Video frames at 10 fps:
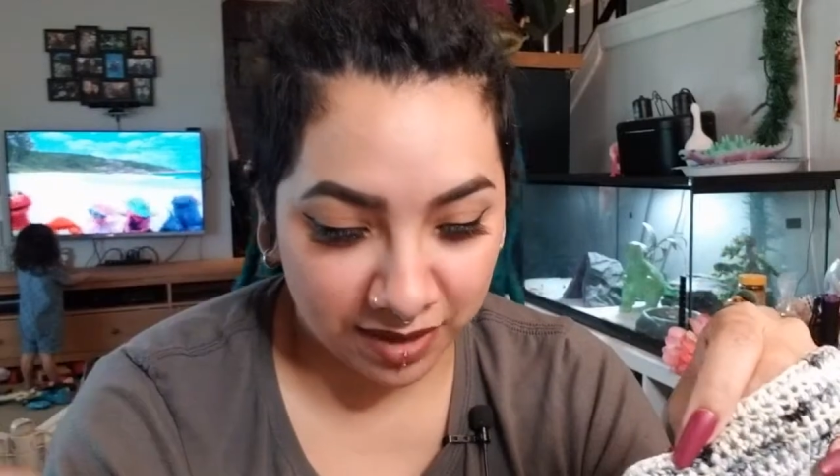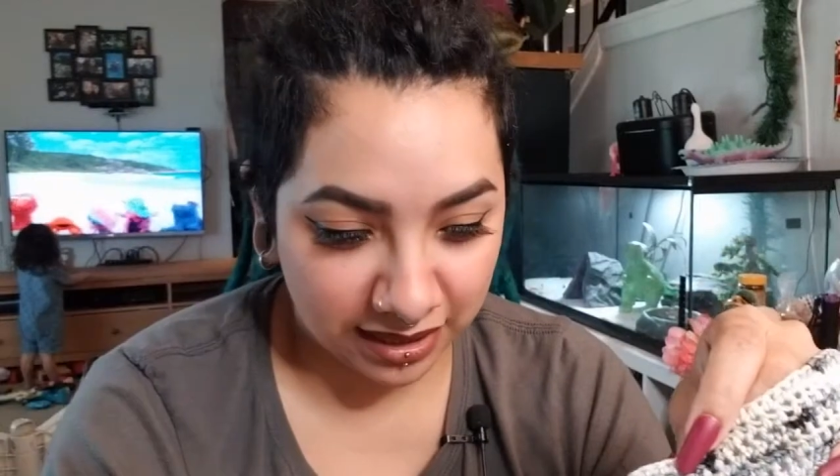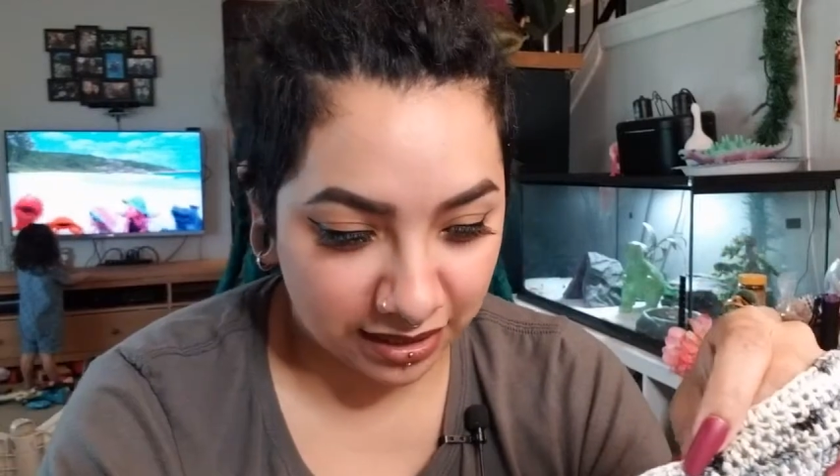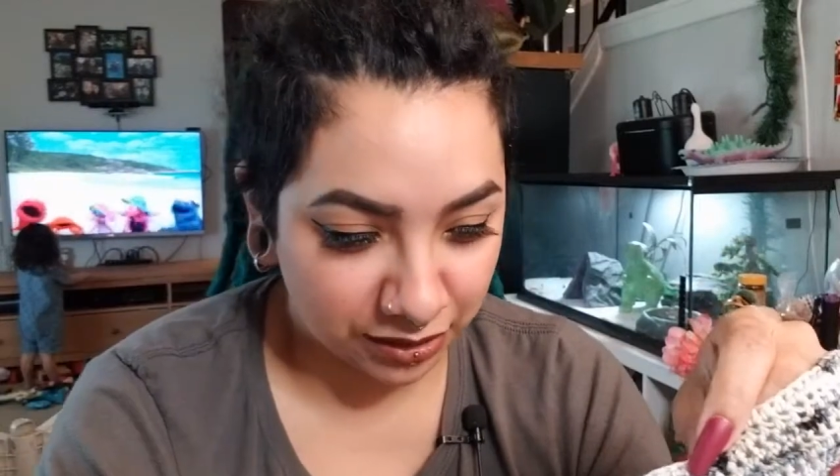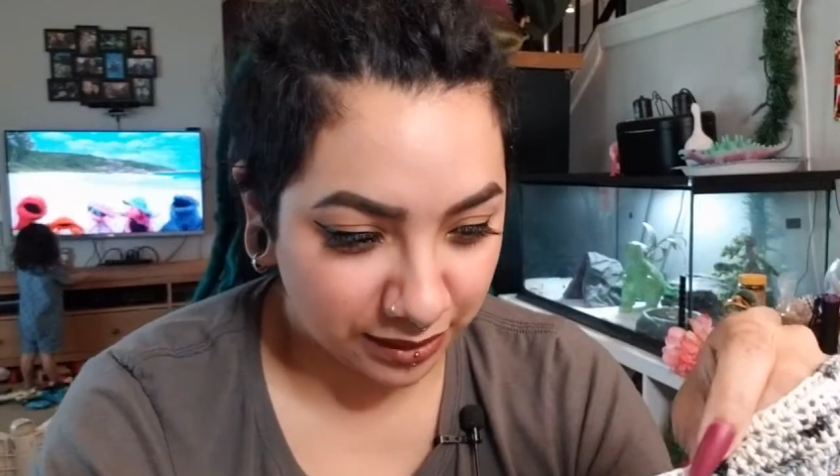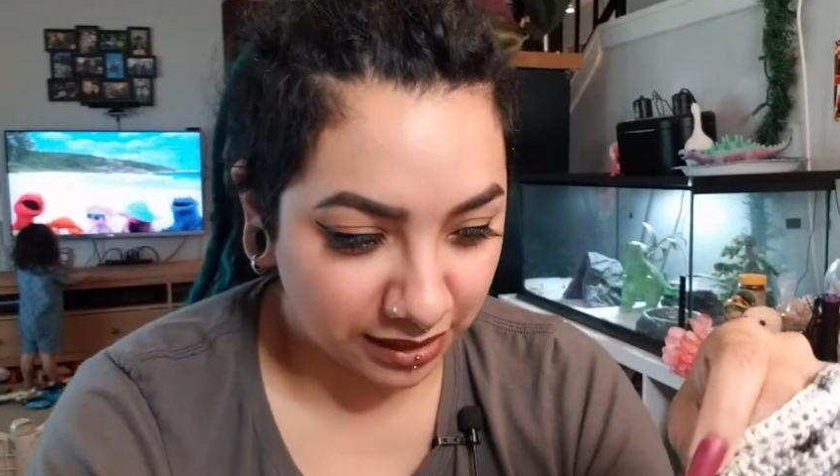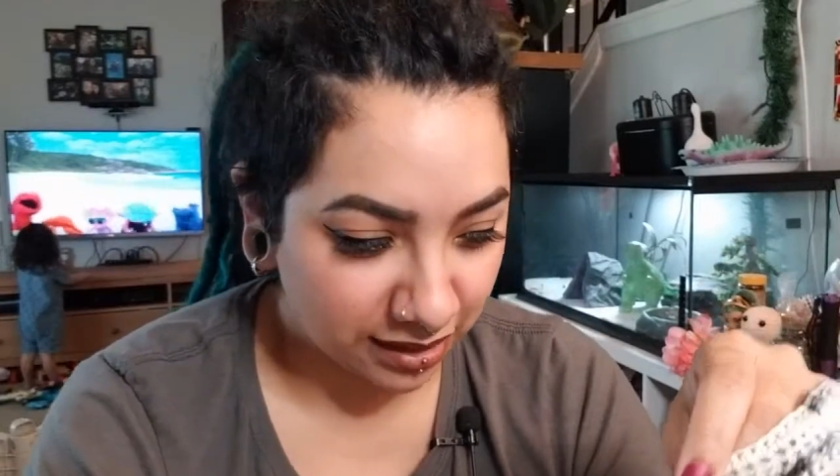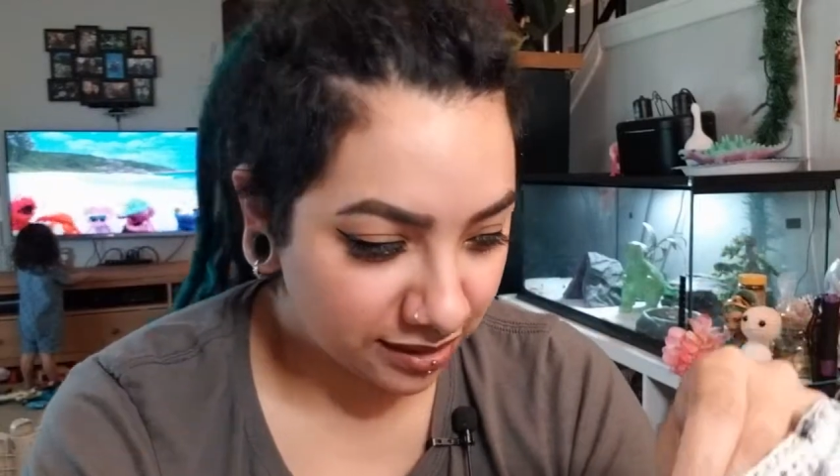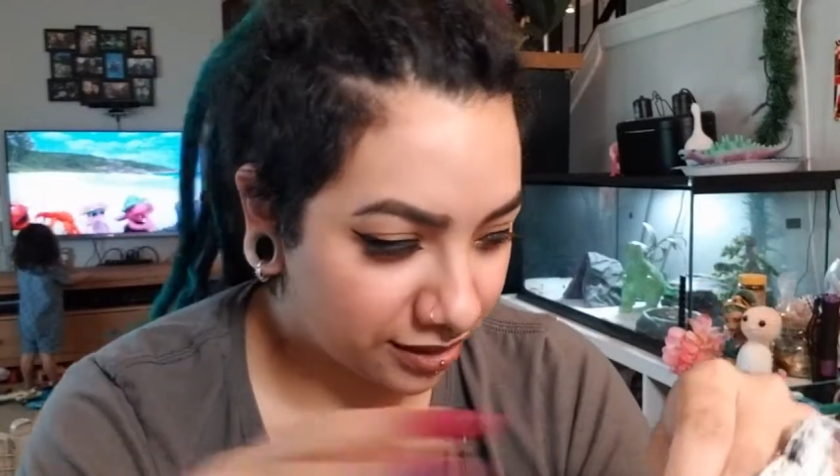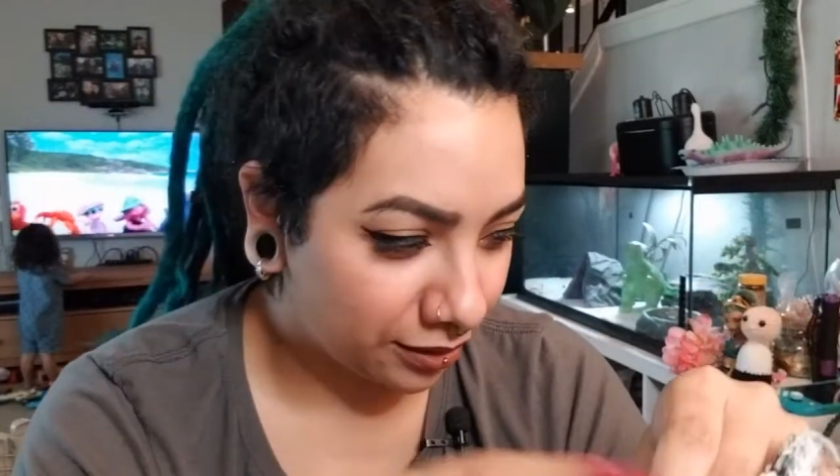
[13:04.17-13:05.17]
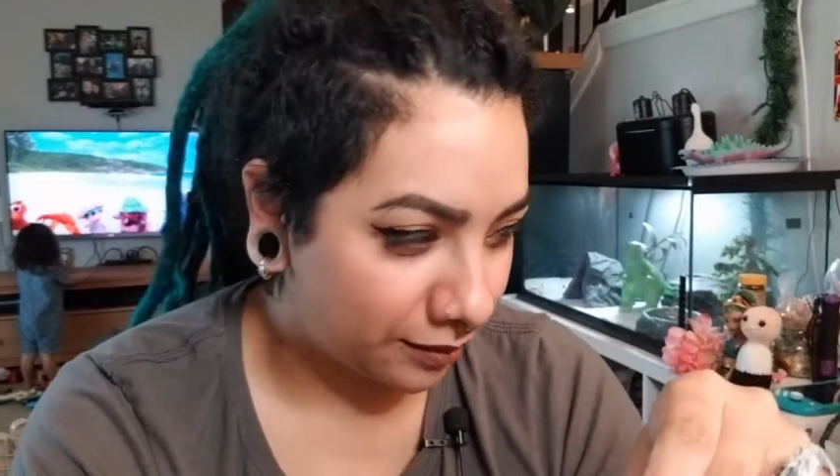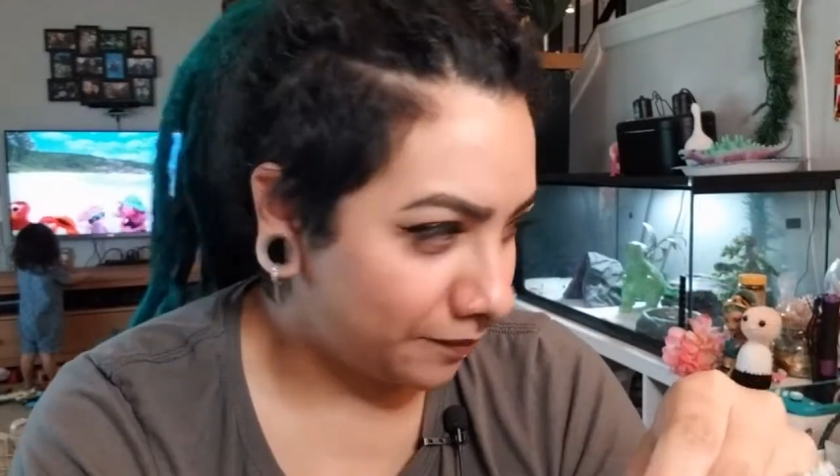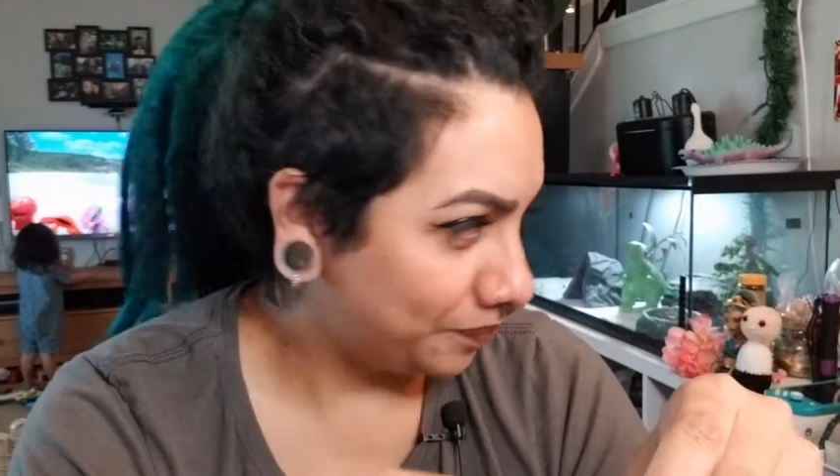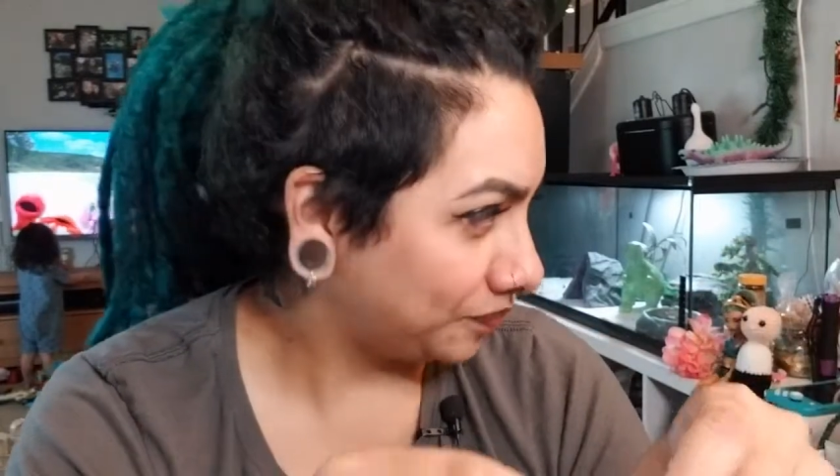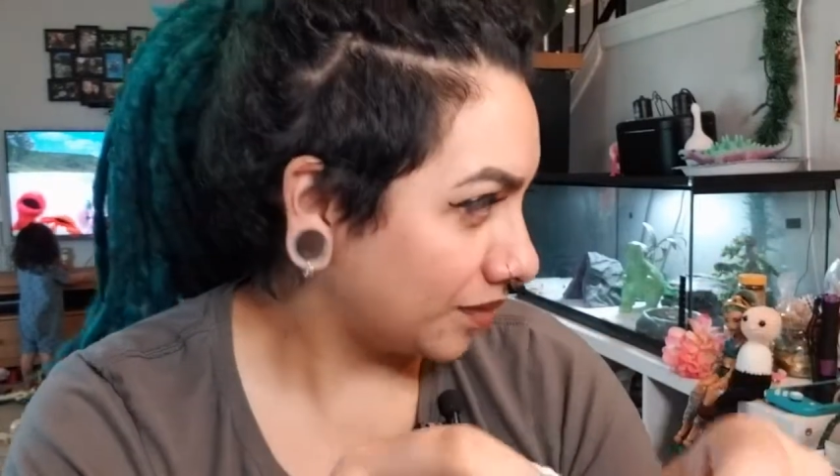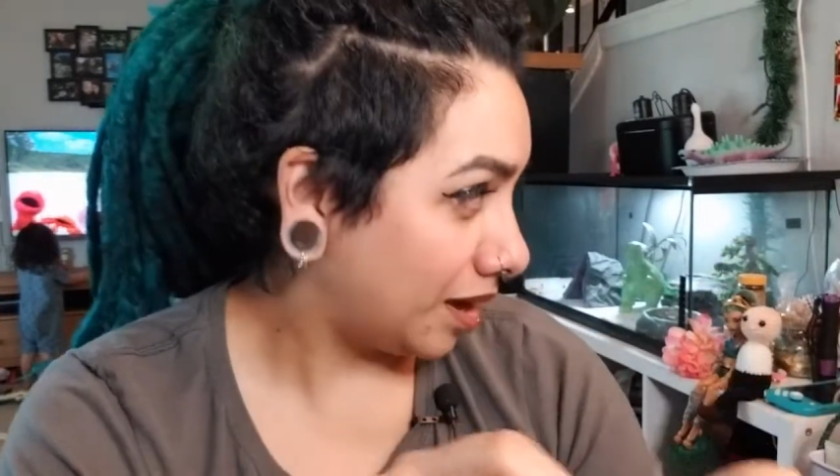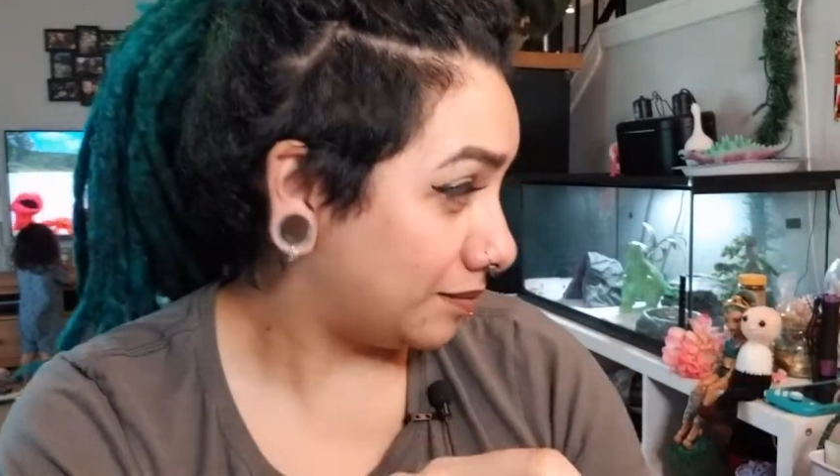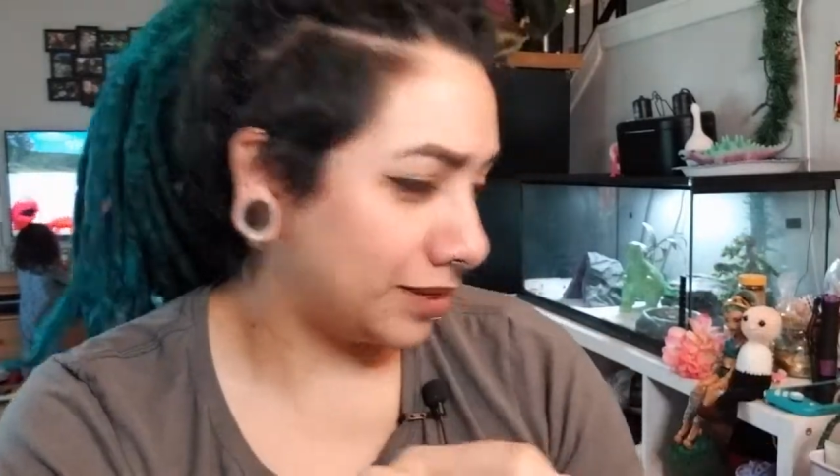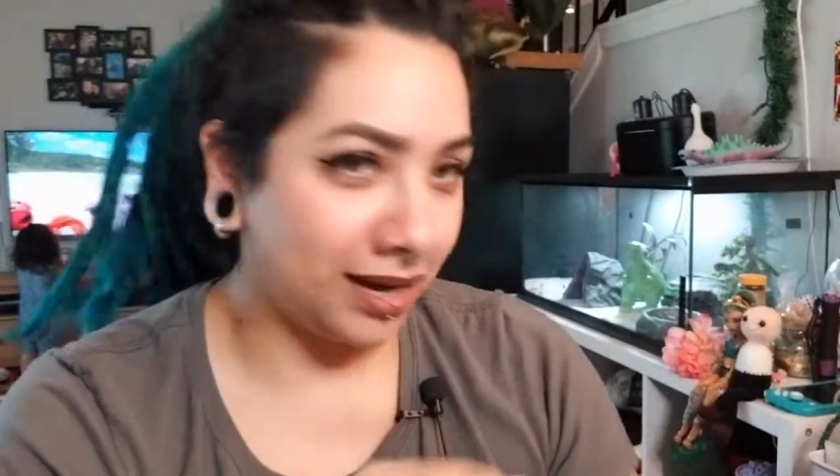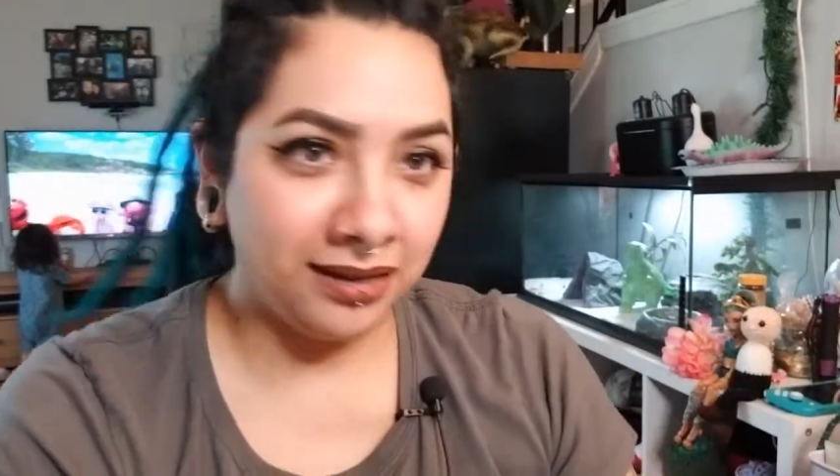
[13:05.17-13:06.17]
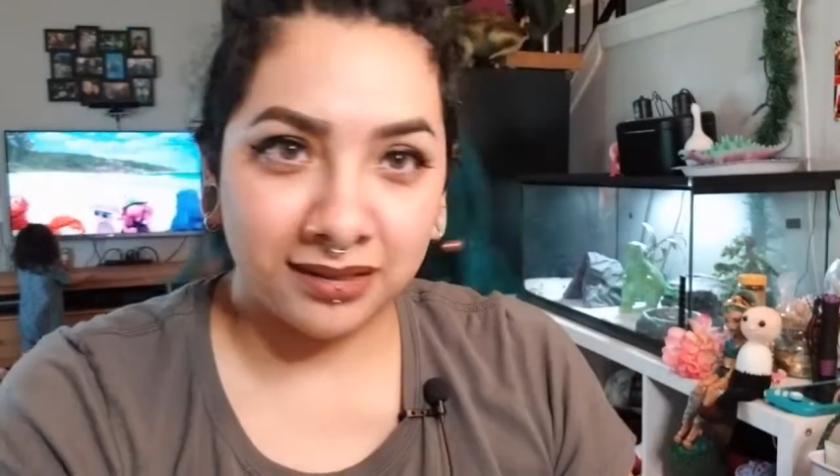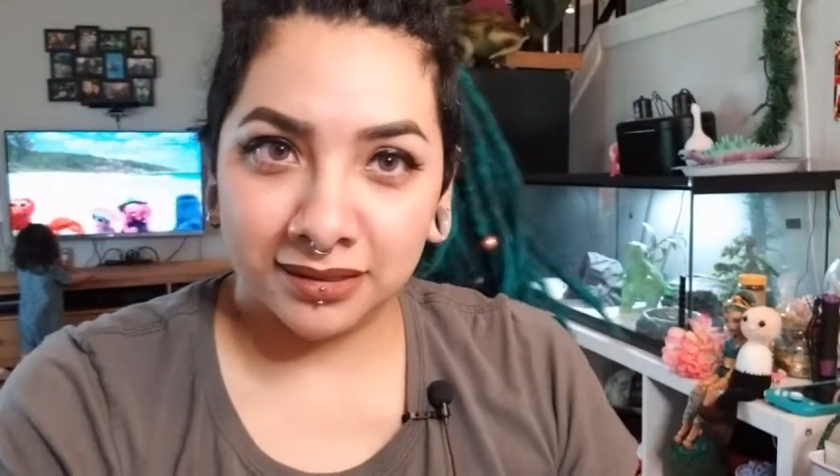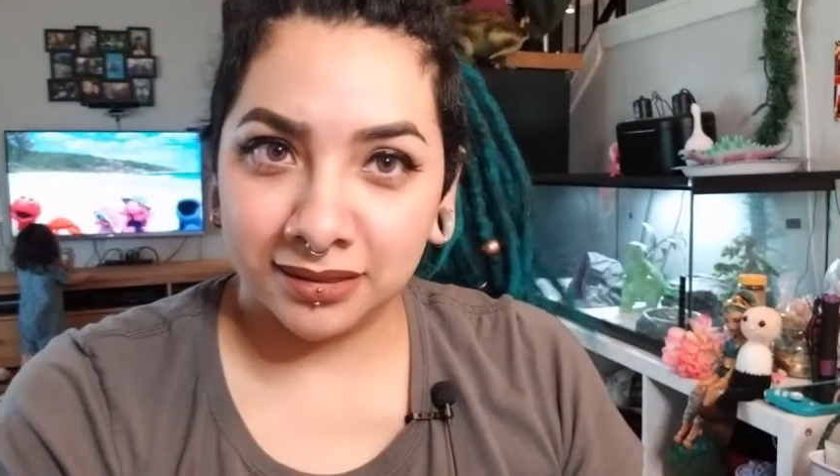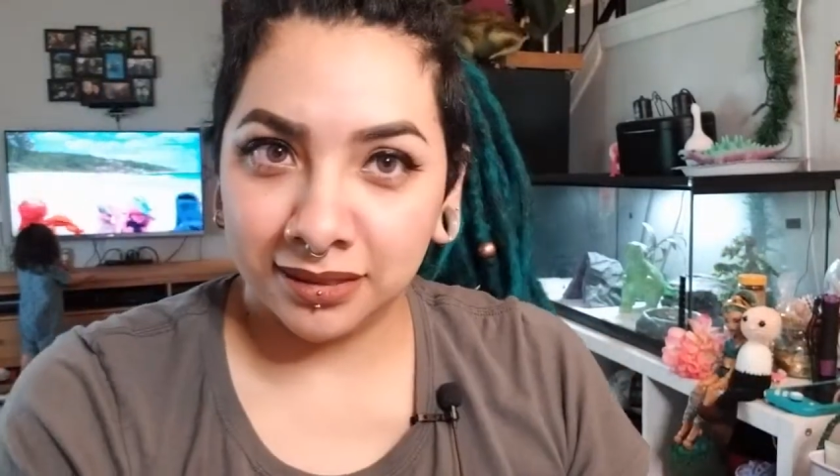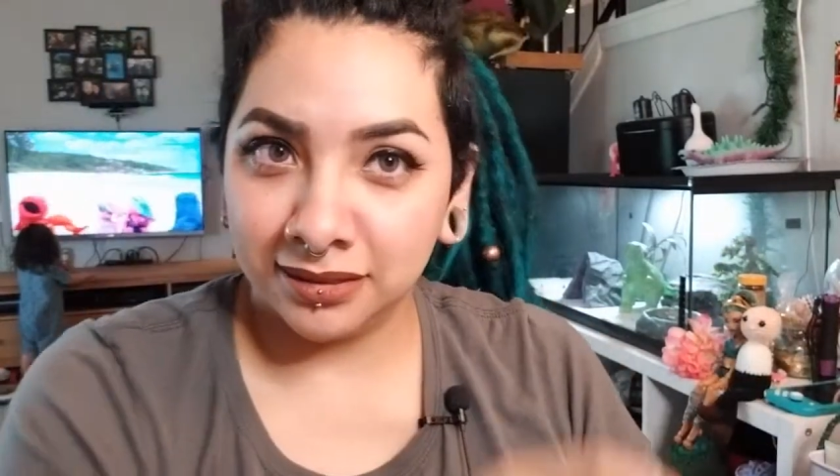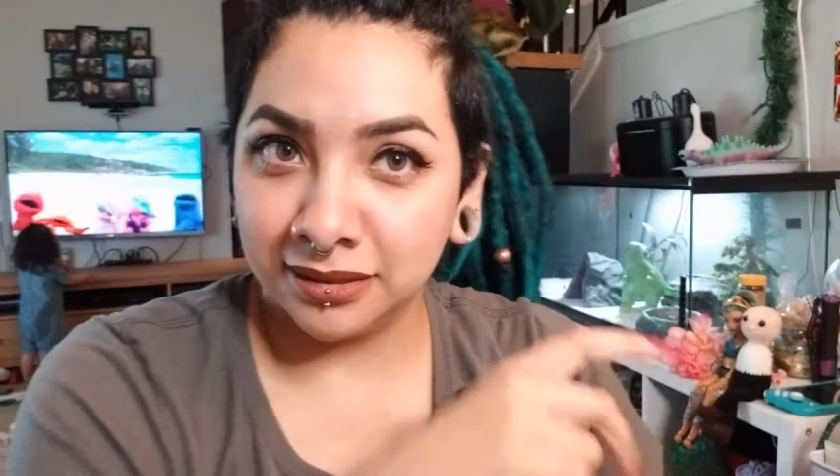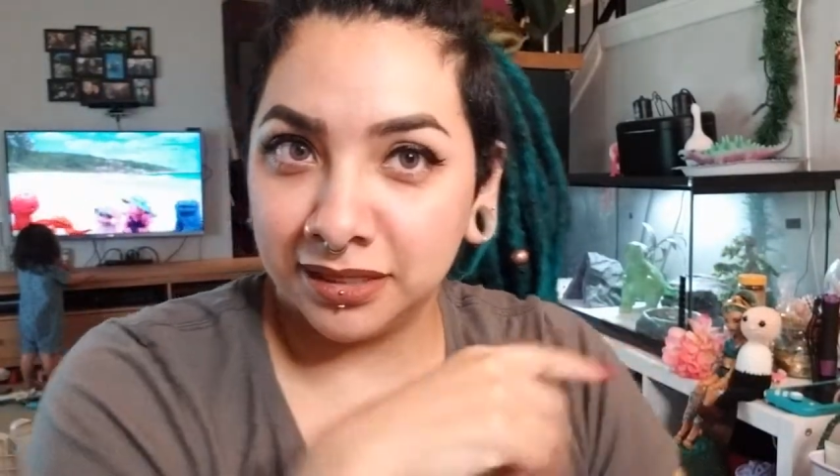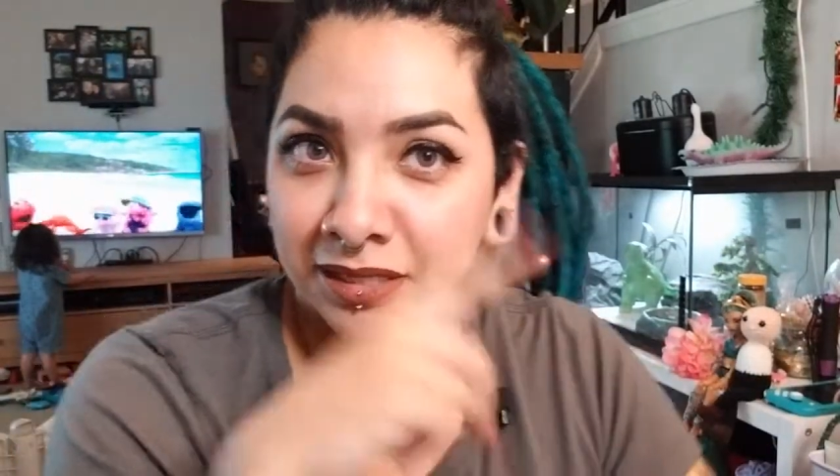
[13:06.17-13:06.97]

made that choice. Also, I'm kind of concerned.